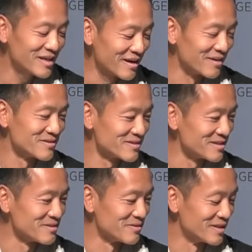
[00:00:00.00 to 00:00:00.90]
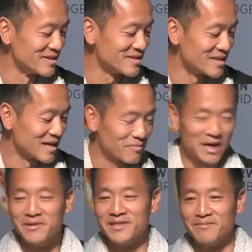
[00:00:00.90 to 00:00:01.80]
here, so let's do this. And I
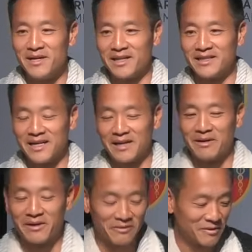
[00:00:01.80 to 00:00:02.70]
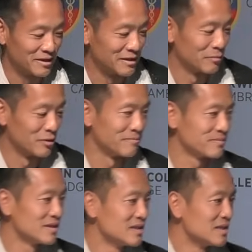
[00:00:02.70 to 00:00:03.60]
promise I'm not going to talk about Corona anymore.
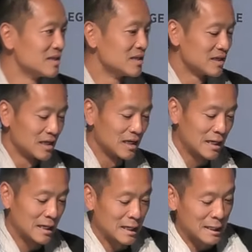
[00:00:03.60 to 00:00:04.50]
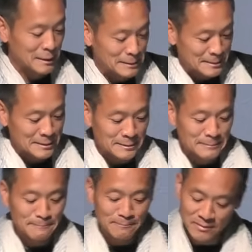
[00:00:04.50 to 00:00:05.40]
Uh,
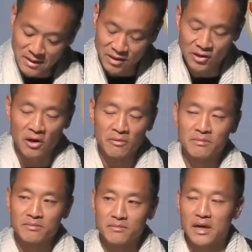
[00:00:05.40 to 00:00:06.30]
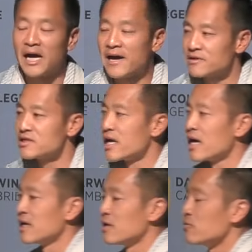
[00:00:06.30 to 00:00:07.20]
you know, I have to
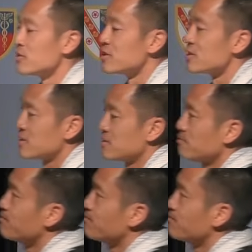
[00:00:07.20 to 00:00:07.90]
say it was